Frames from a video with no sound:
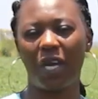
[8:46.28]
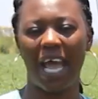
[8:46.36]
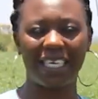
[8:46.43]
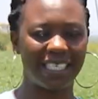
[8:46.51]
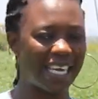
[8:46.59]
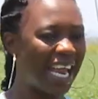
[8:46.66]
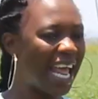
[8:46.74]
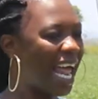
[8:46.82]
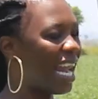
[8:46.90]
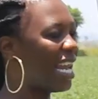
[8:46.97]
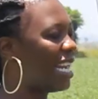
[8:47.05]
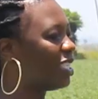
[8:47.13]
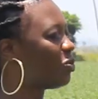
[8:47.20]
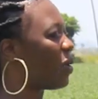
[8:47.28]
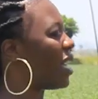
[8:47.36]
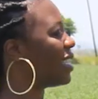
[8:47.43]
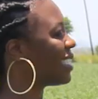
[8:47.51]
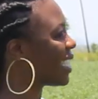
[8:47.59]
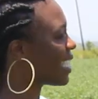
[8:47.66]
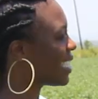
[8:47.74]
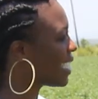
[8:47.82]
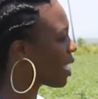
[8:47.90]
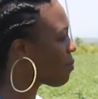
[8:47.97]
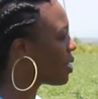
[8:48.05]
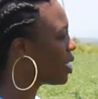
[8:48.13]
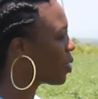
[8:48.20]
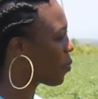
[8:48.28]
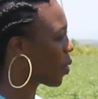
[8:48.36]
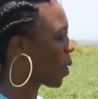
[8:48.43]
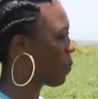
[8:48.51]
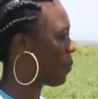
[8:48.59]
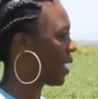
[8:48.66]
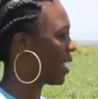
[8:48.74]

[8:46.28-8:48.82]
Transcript: production. Liz, we are in the second segment. Welcome